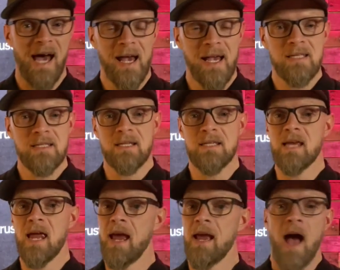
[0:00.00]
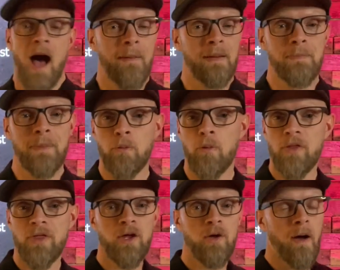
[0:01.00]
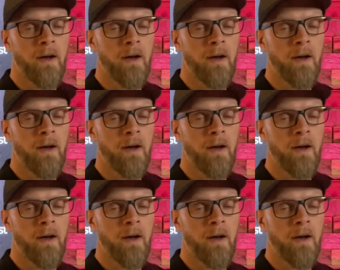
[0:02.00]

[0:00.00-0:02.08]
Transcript: And he said, hey, I'm going to be with you.